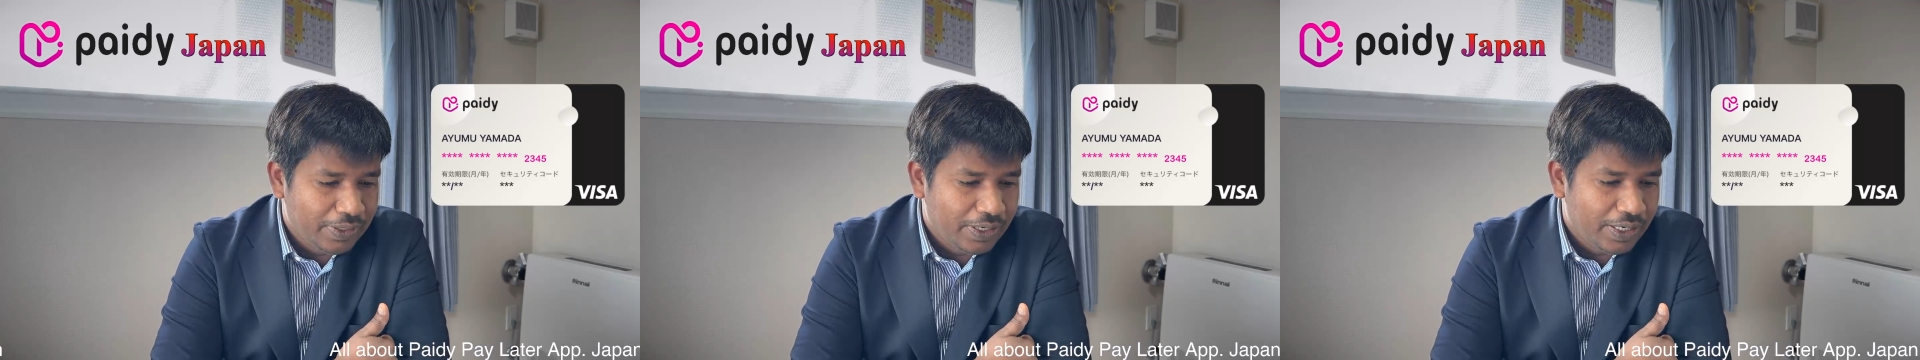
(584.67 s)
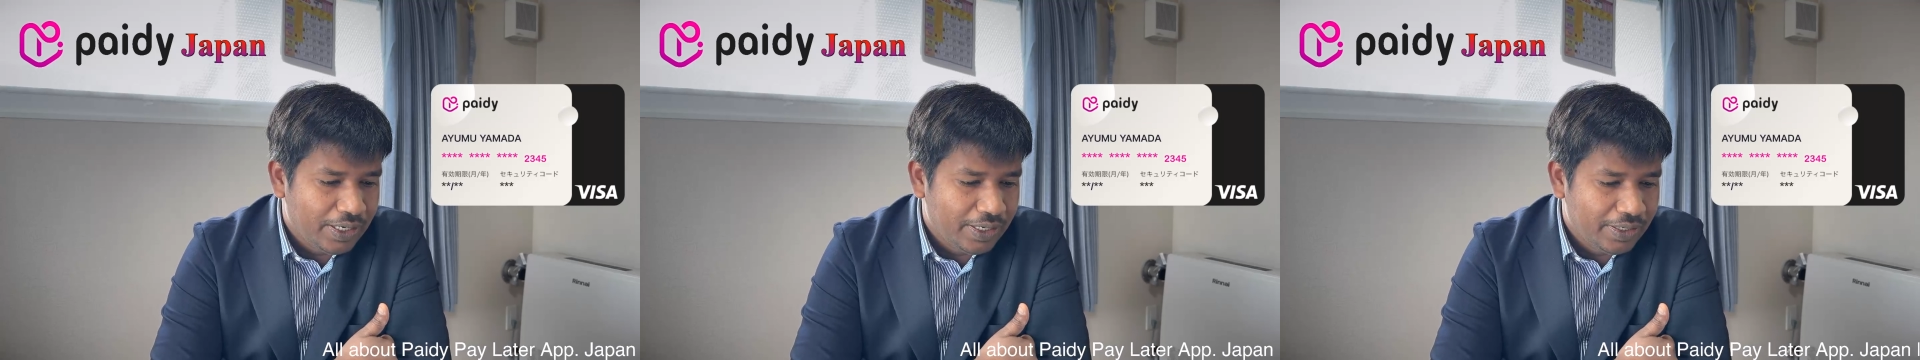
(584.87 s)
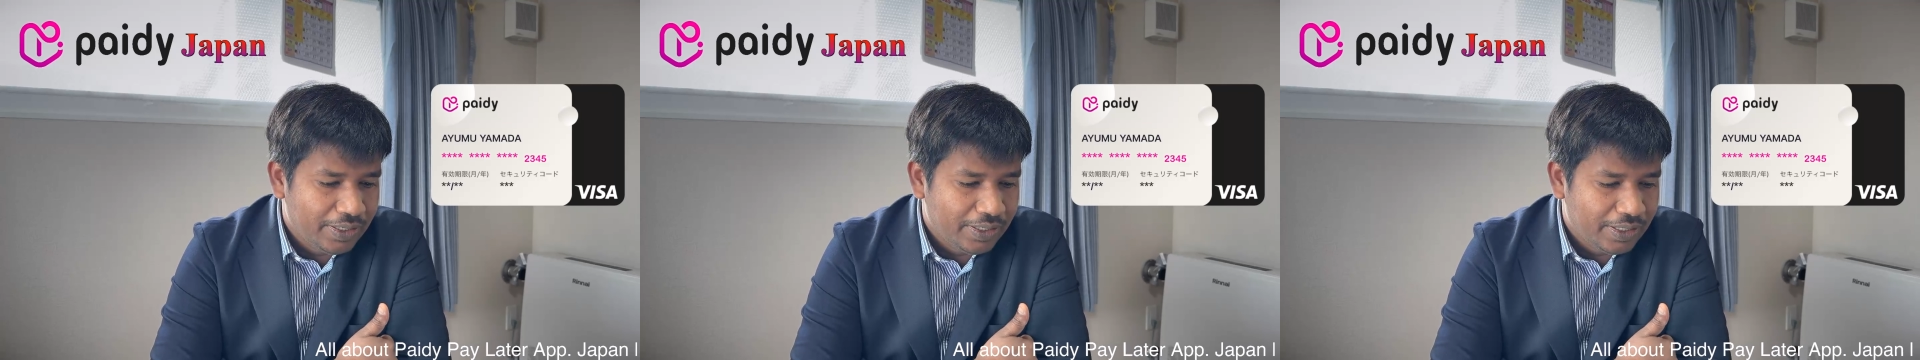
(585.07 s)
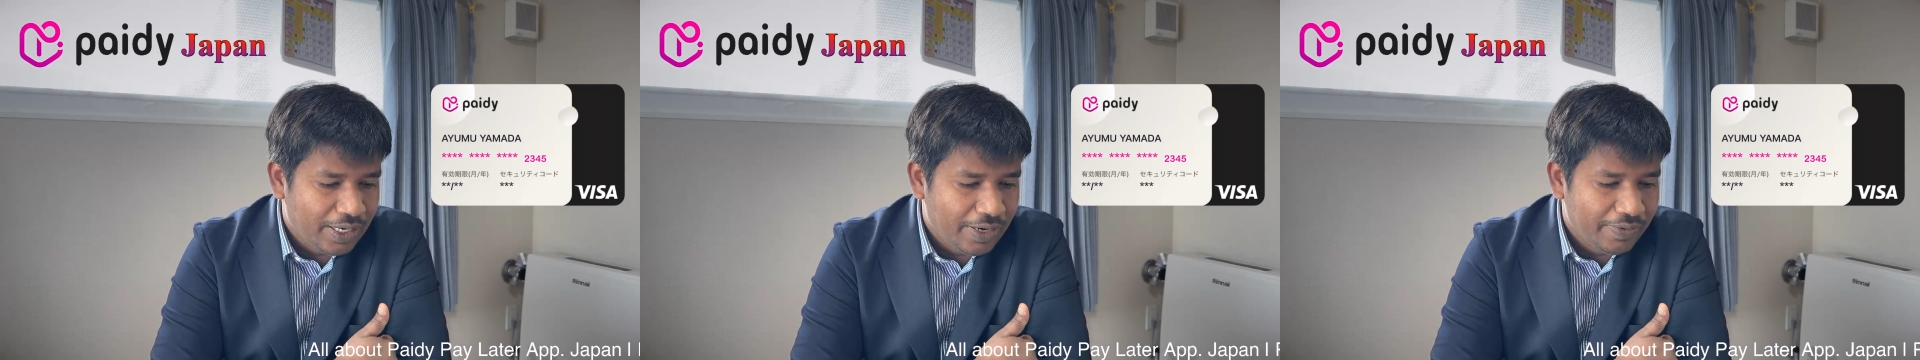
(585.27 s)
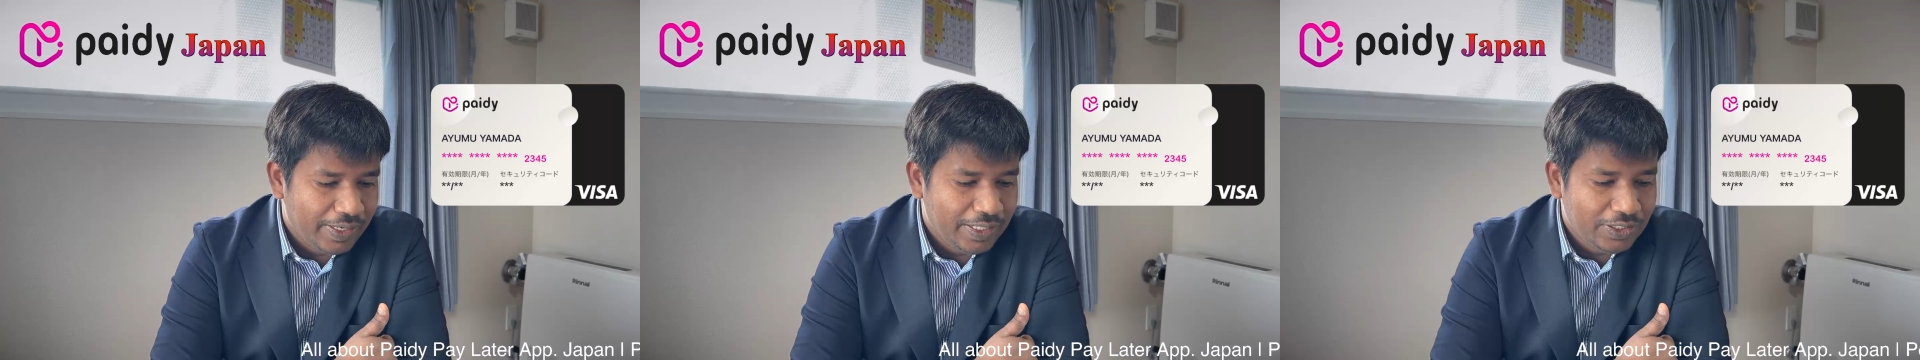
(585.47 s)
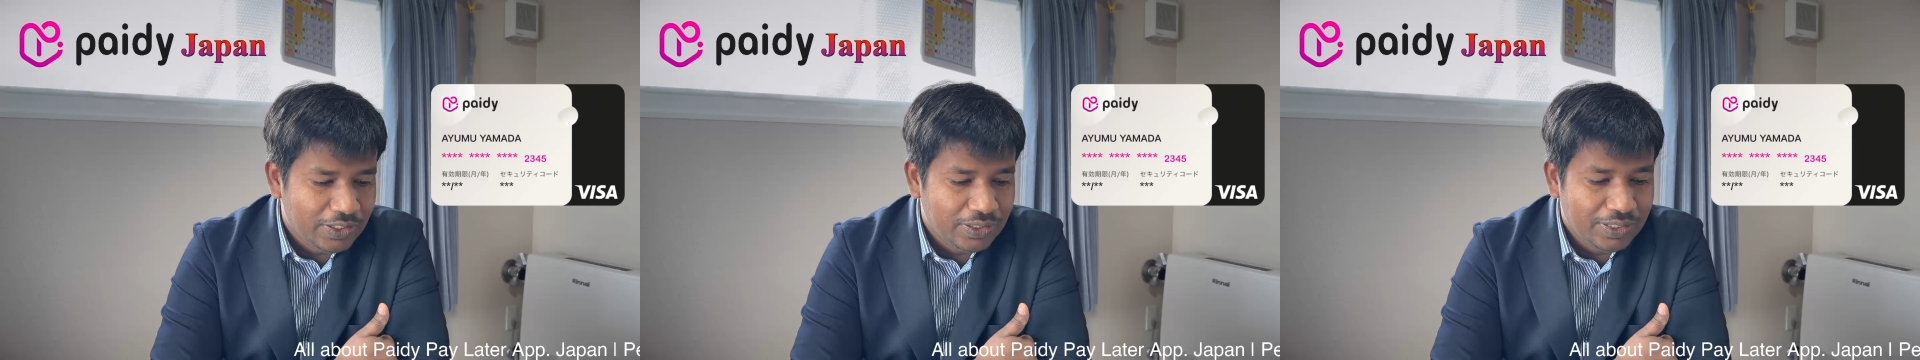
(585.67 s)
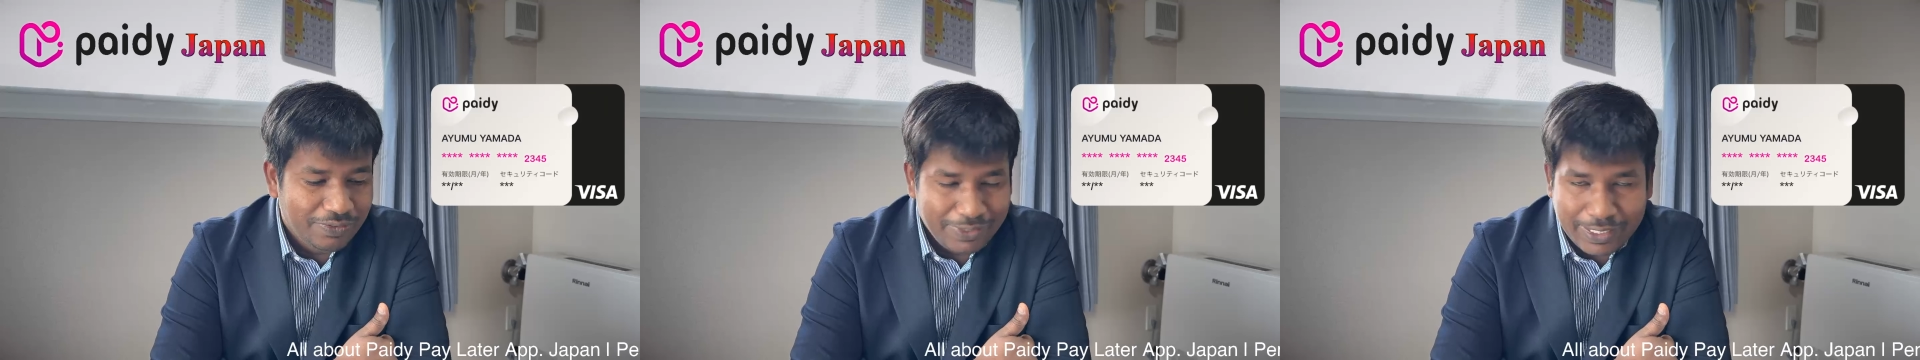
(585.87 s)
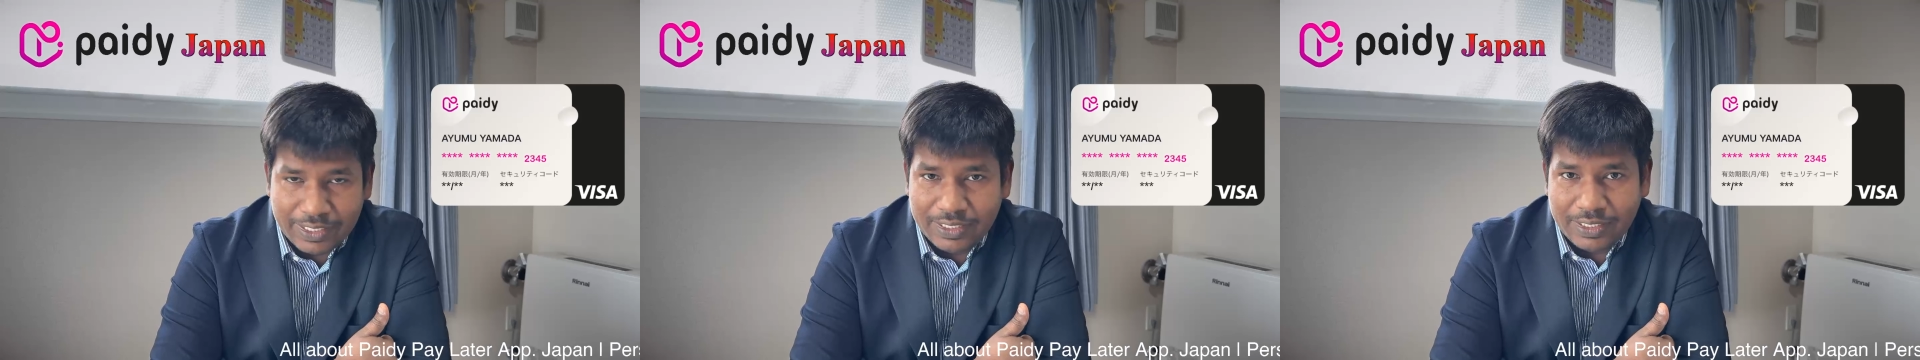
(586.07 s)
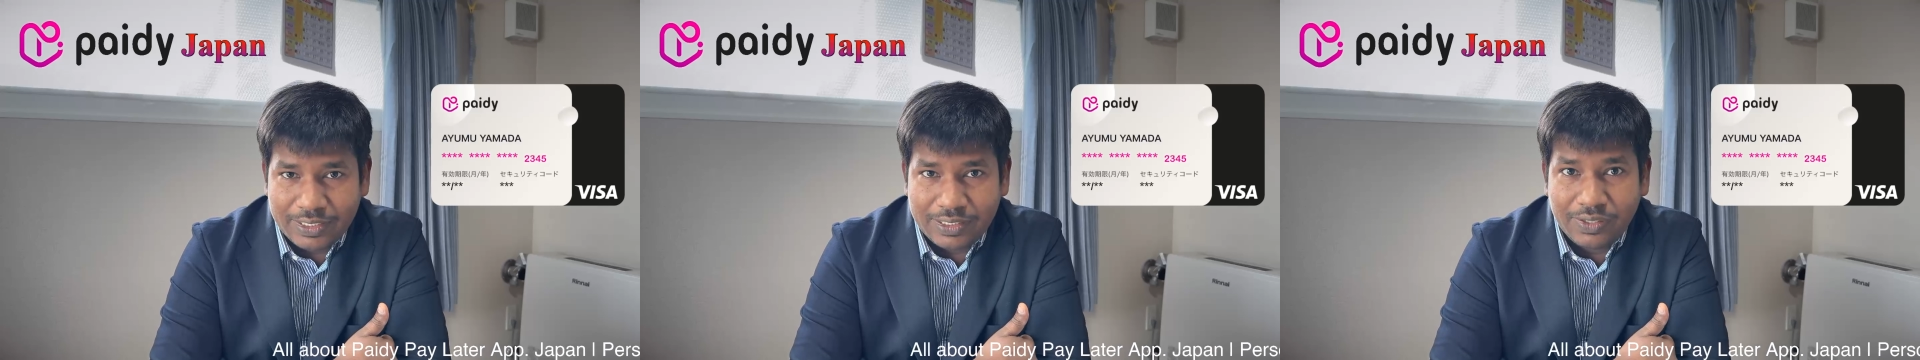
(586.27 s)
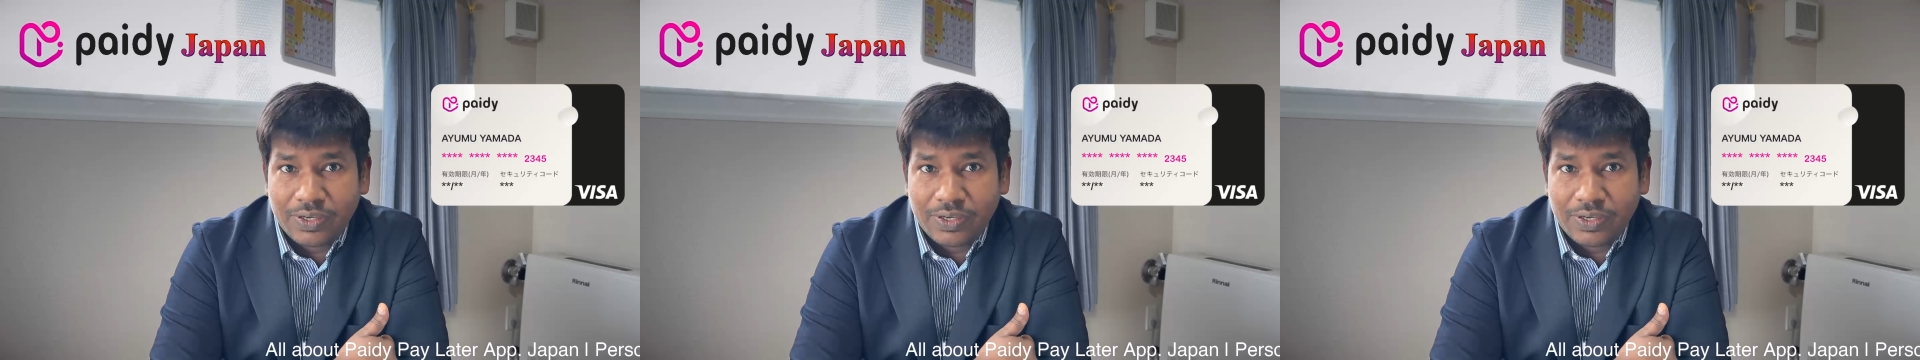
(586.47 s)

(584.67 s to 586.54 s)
have any difficulties,